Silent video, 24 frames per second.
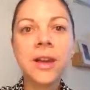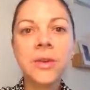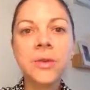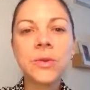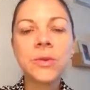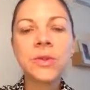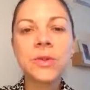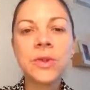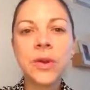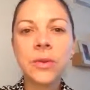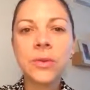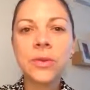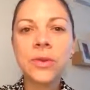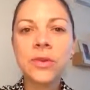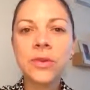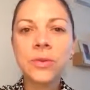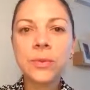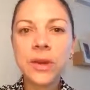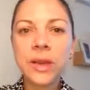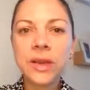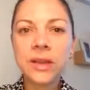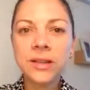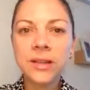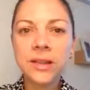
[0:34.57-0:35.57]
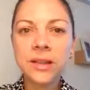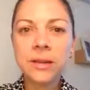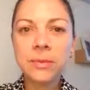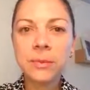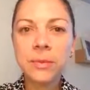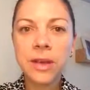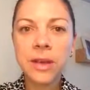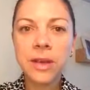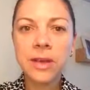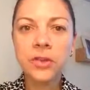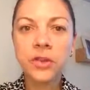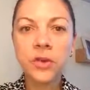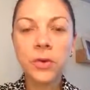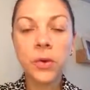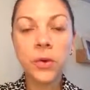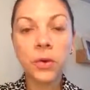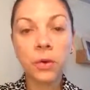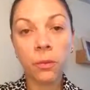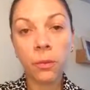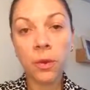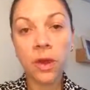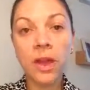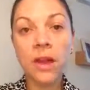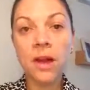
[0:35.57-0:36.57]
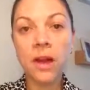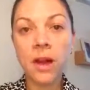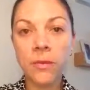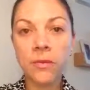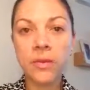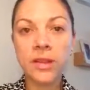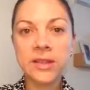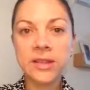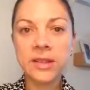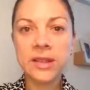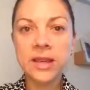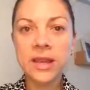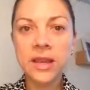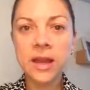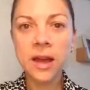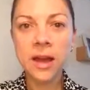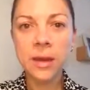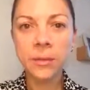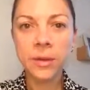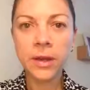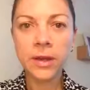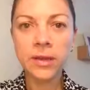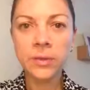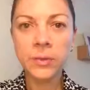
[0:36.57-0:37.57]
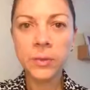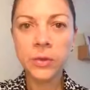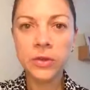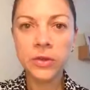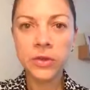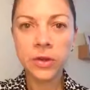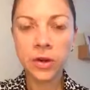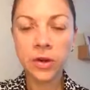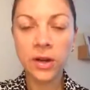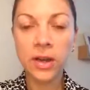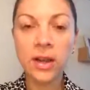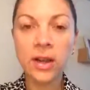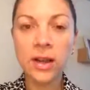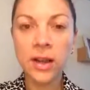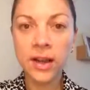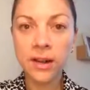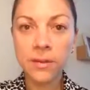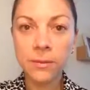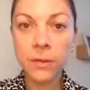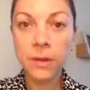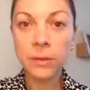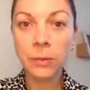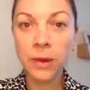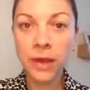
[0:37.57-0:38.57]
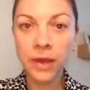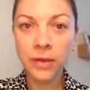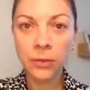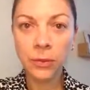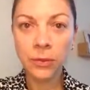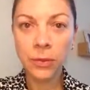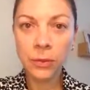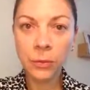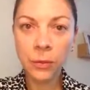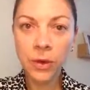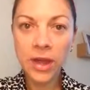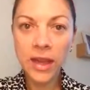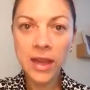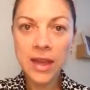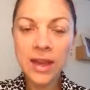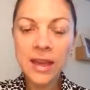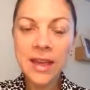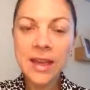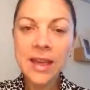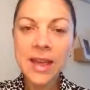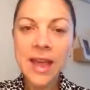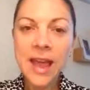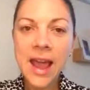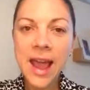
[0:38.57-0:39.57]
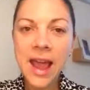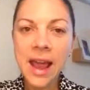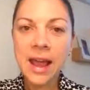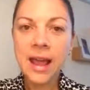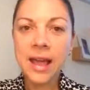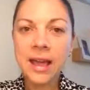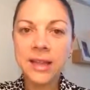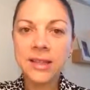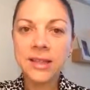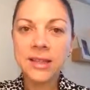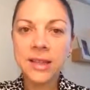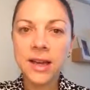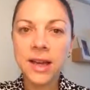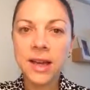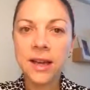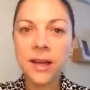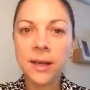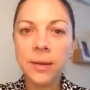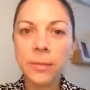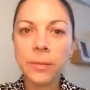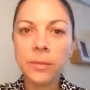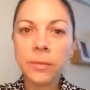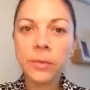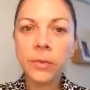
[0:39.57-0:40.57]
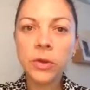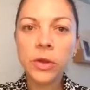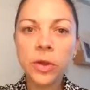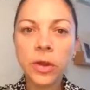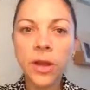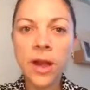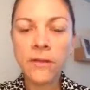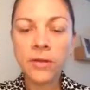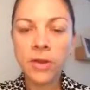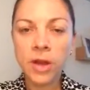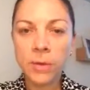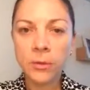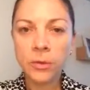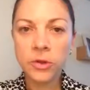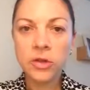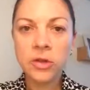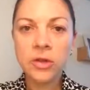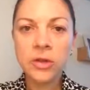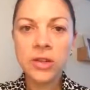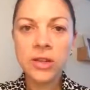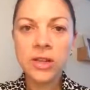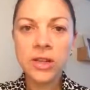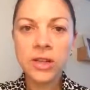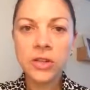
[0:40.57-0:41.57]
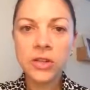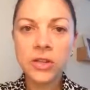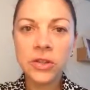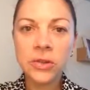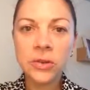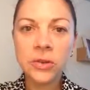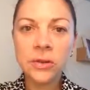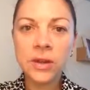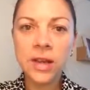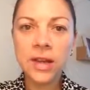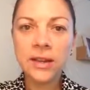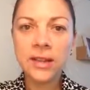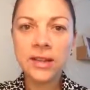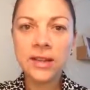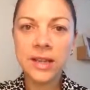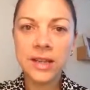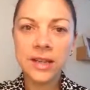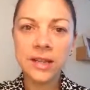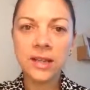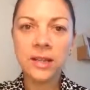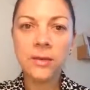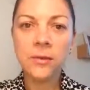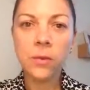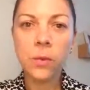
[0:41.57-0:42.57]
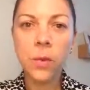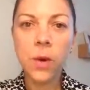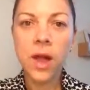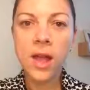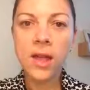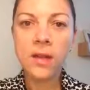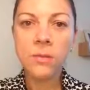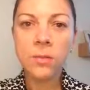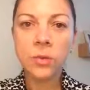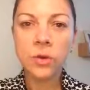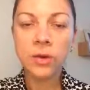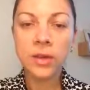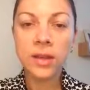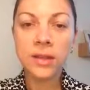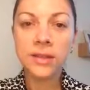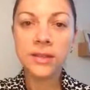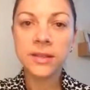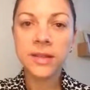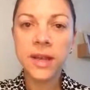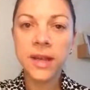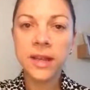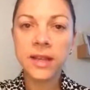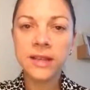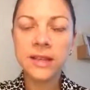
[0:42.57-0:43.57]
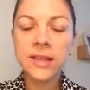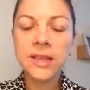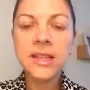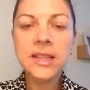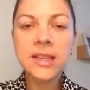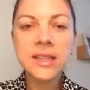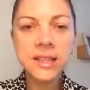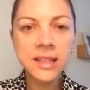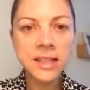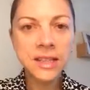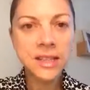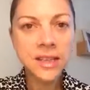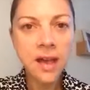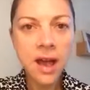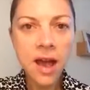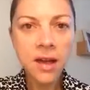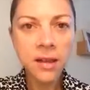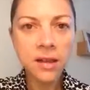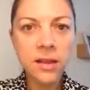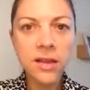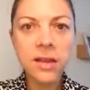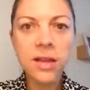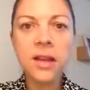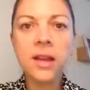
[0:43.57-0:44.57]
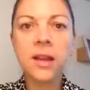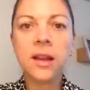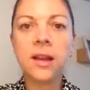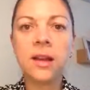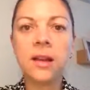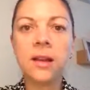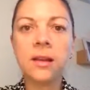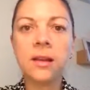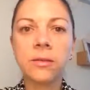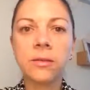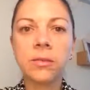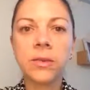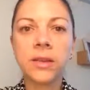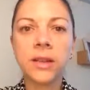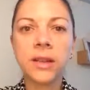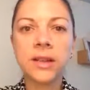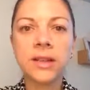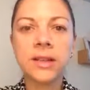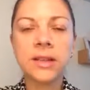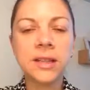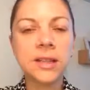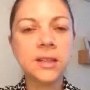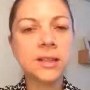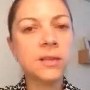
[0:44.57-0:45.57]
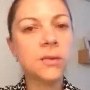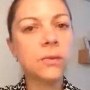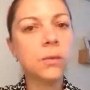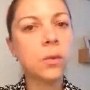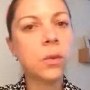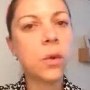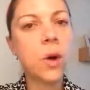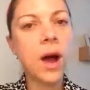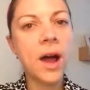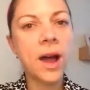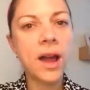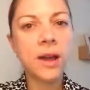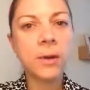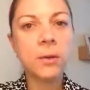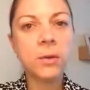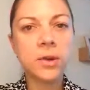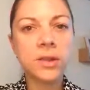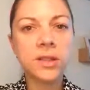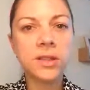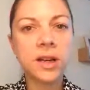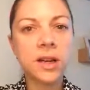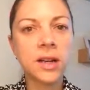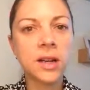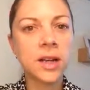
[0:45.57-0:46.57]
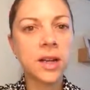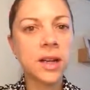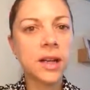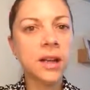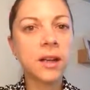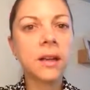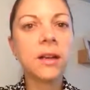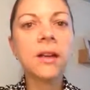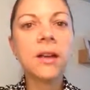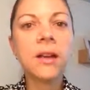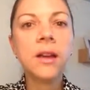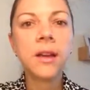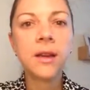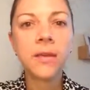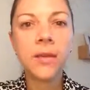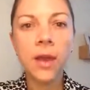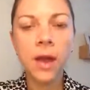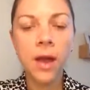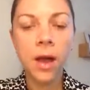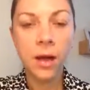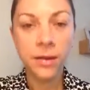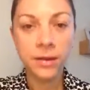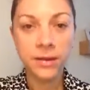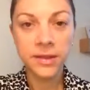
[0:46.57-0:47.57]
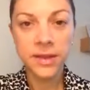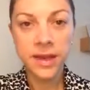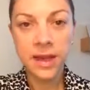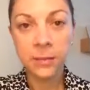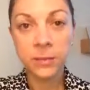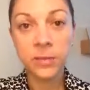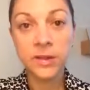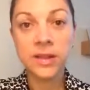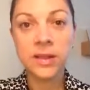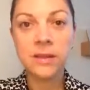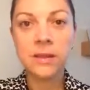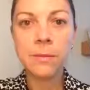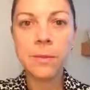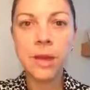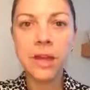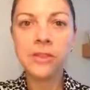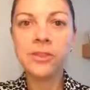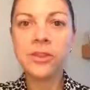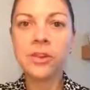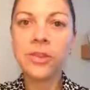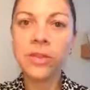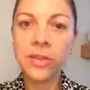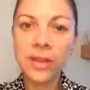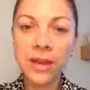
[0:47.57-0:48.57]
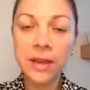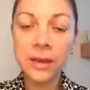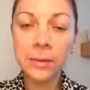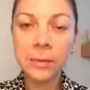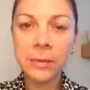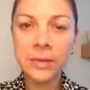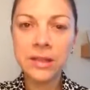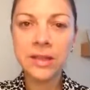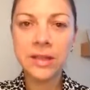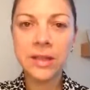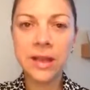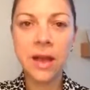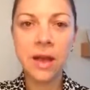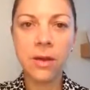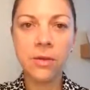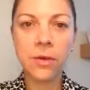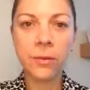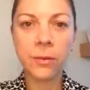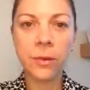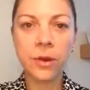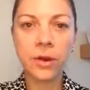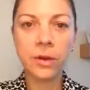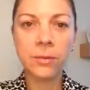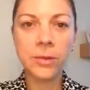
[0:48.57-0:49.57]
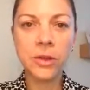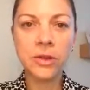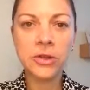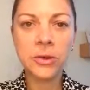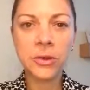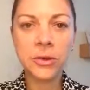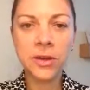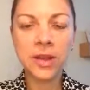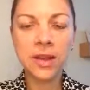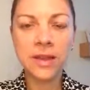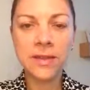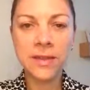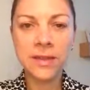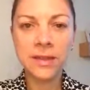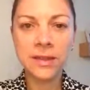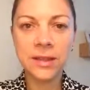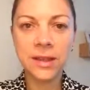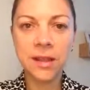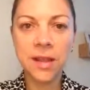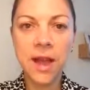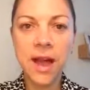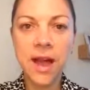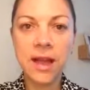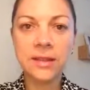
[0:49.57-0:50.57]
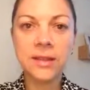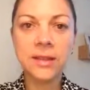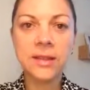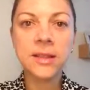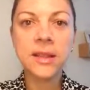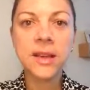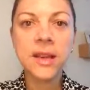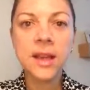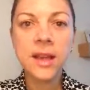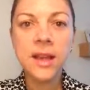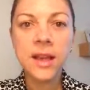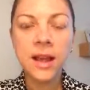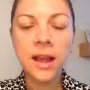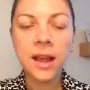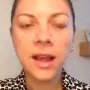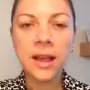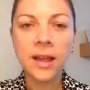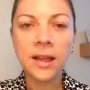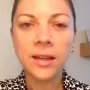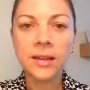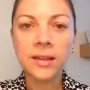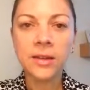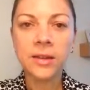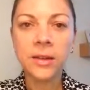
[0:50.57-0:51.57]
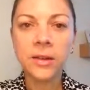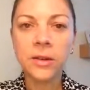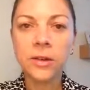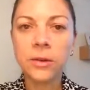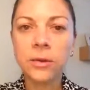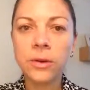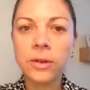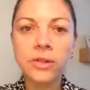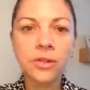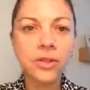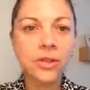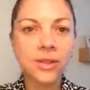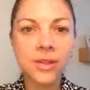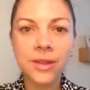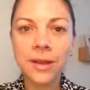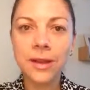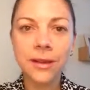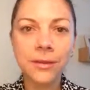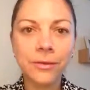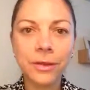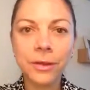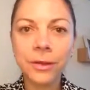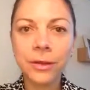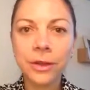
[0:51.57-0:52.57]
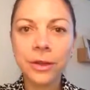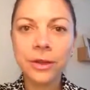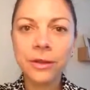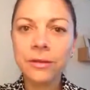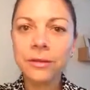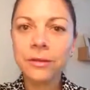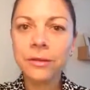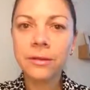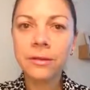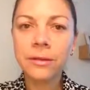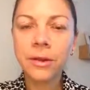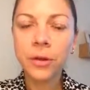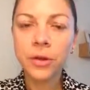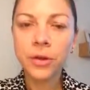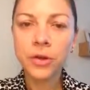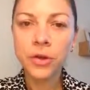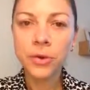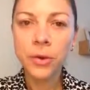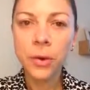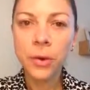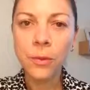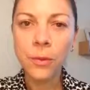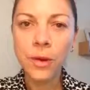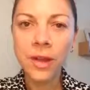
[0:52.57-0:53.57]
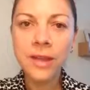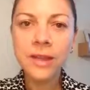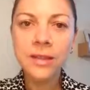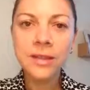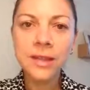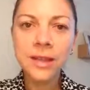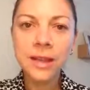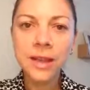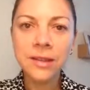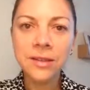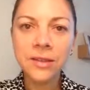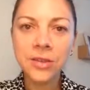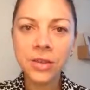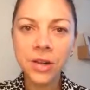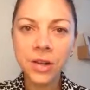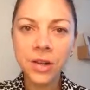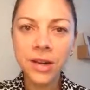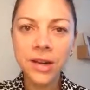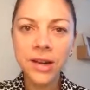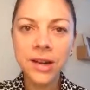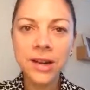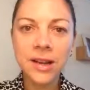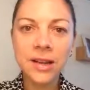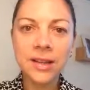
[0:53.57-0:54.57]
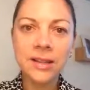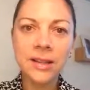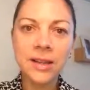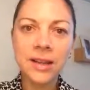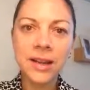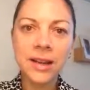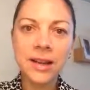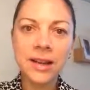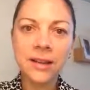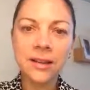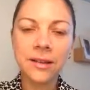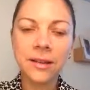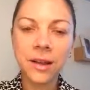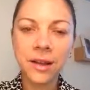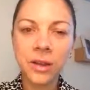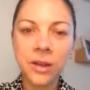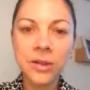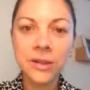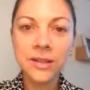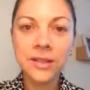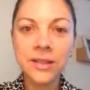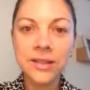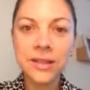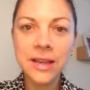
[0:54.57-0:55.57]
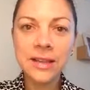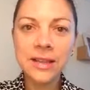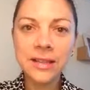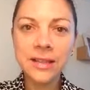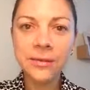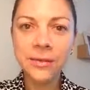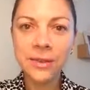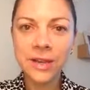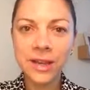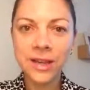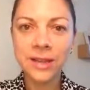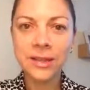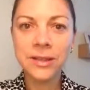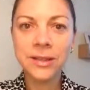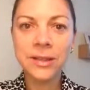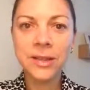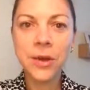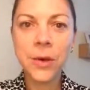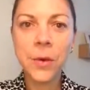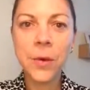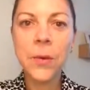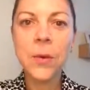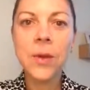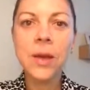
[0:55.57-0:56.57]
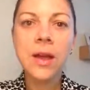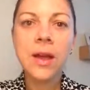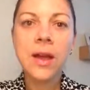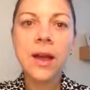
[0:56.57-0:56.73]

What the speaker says: So this week is going to be a shorter week, obviously, because we're starting kind of midway through the week, and you'll have an opportunity to get a sense of what marine science is exactly, get a sense of why we're studying the concepts and the major themes that we're going to be doing in this class. And so it's just kind of a good little short week to get started and to get a good sense of things. So